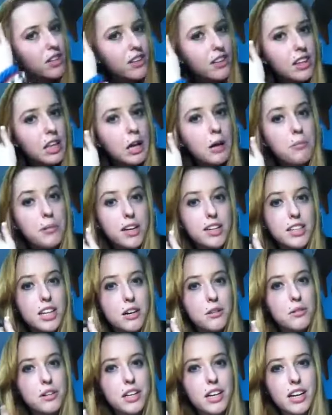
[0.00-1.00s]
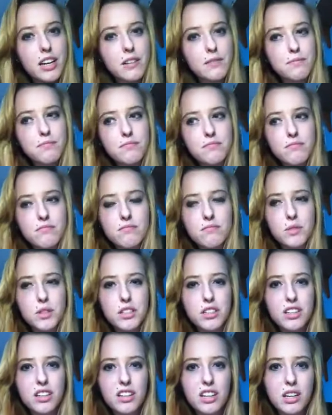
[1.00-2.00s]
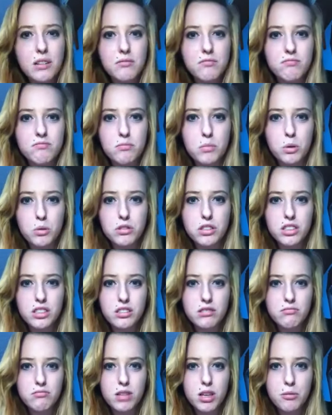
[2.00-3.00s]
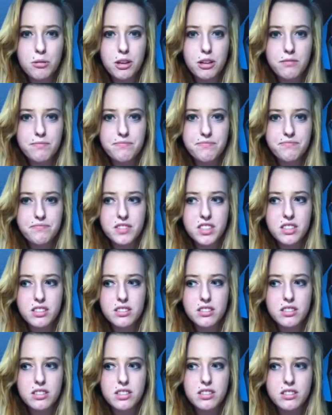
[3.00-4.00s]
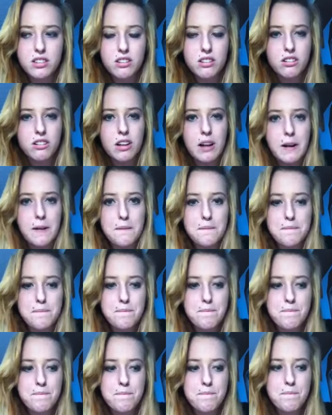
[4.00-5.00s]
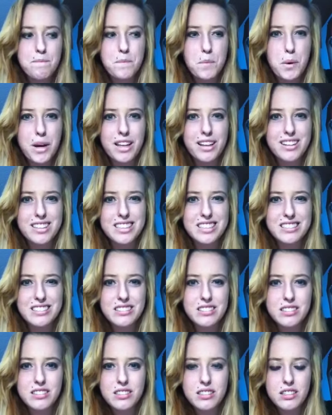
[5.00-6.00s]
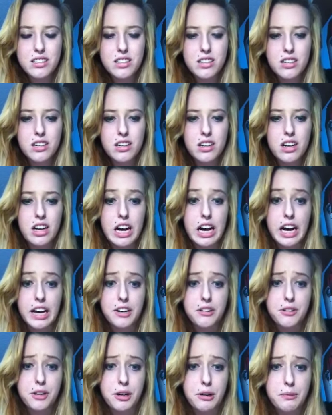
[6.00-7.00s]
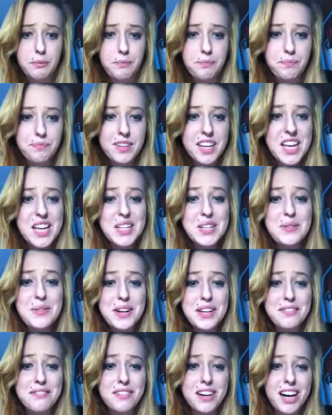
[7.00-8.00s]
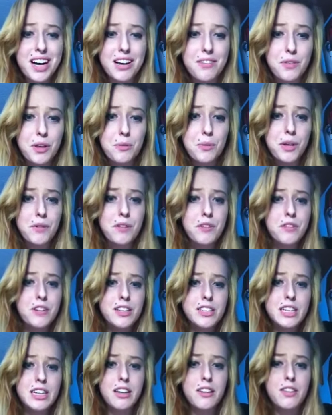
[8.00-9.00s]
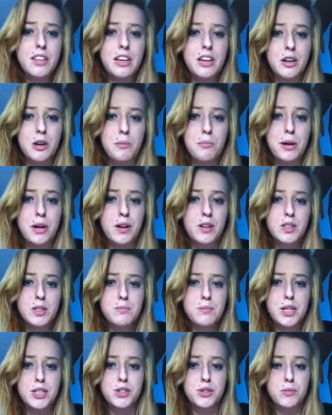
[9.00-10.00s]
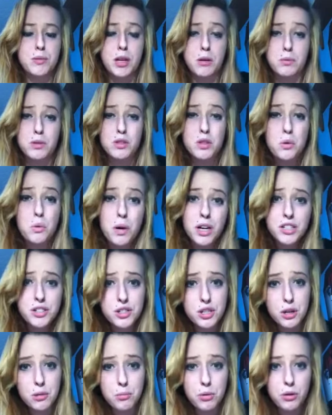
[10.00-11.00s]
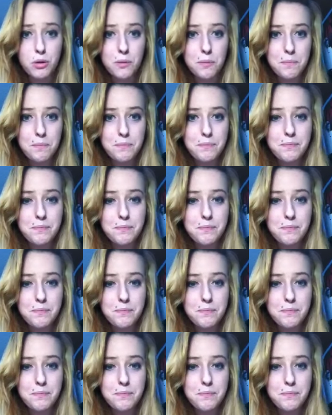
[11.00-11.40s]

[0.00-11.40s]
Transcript: then, like, a bath towel wouldn't it get, like, moldy, maybe? Because it's all wet and I don't know. 25. Have you ever found anything in your parents' bedroom that was questionable?